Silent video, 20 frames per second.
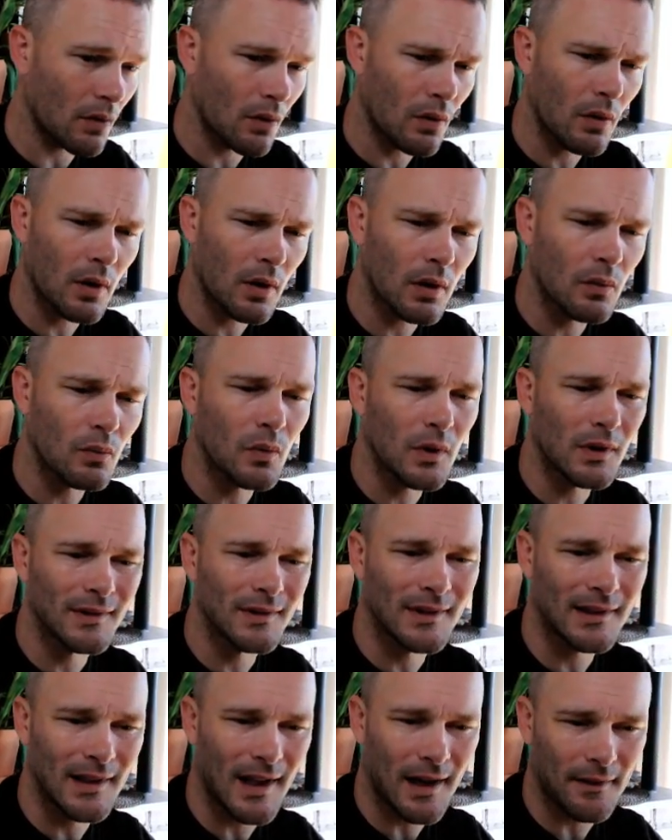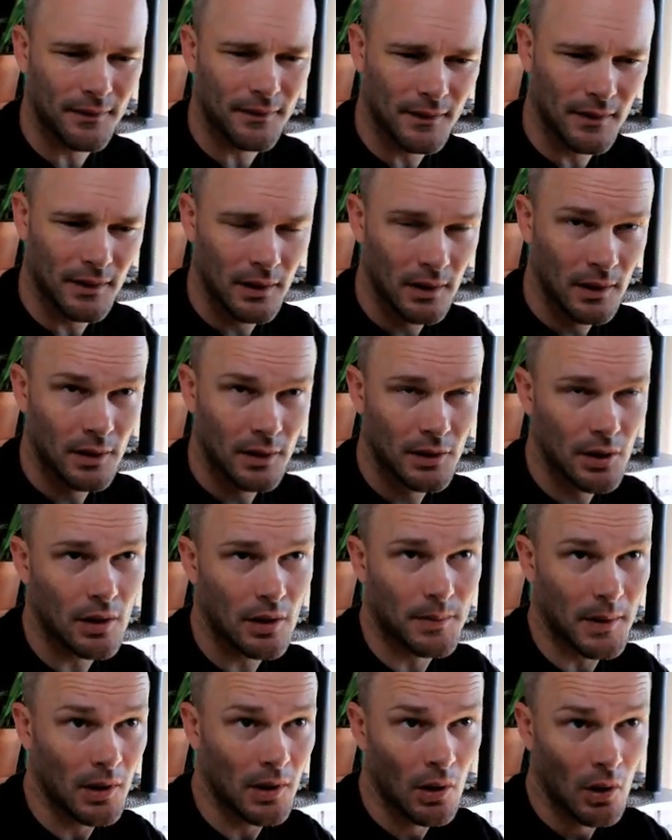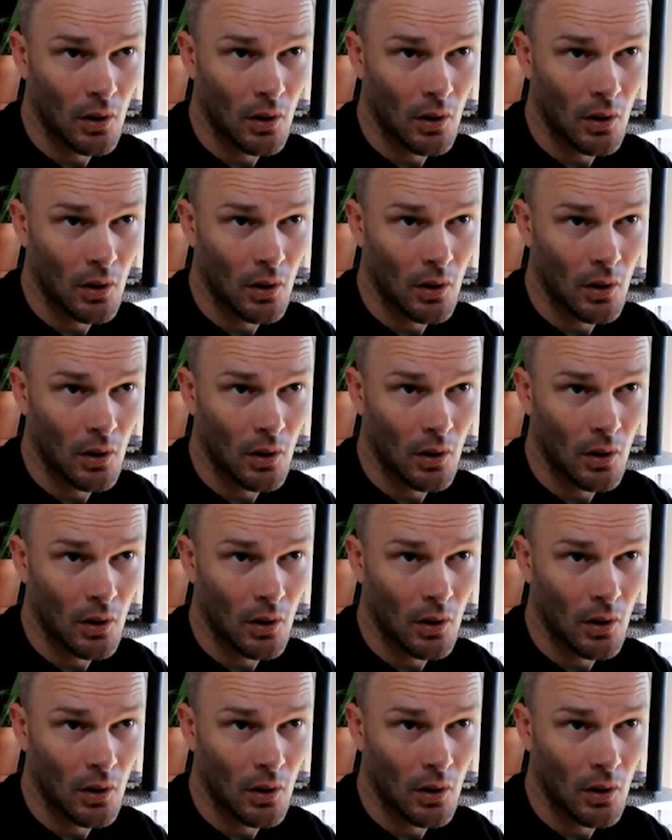or we're left. Excuse me.